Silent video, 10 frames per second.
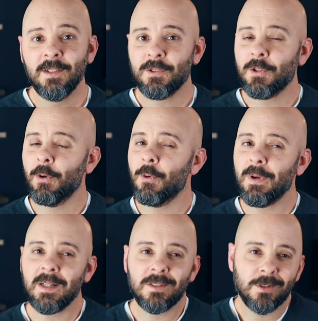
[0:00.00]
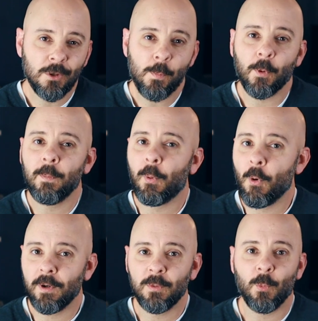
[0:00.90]
So it's super
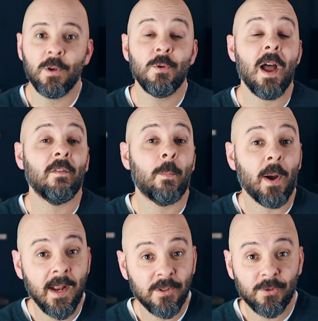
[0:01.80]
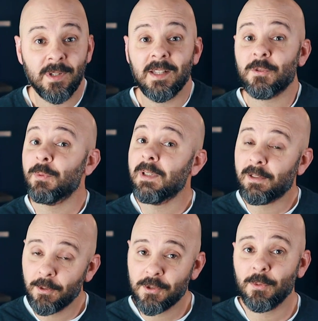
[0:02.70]
important when you have a pine tree that's really
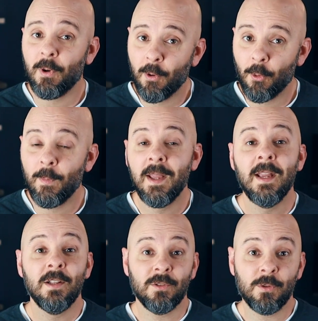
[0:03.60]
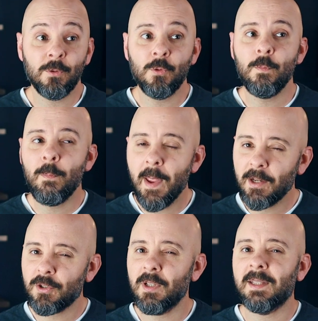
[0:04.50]
close to a home to make
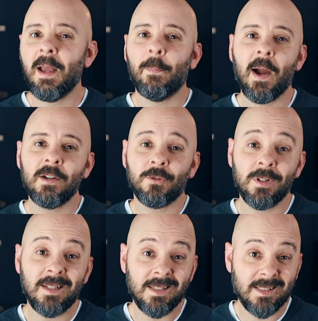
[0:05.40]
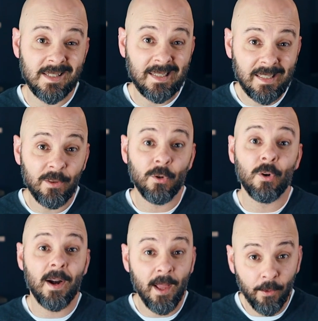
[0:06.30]
sure that that pine tree is
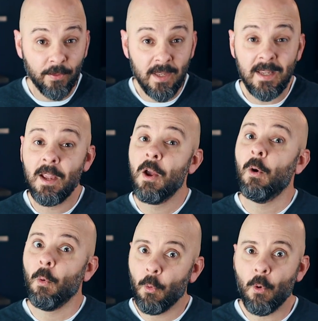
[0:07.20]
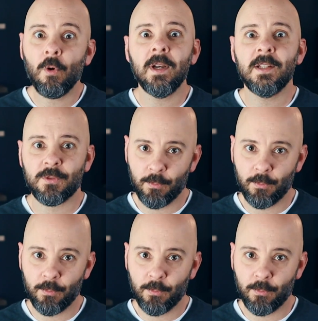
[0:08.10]
either healthy or it's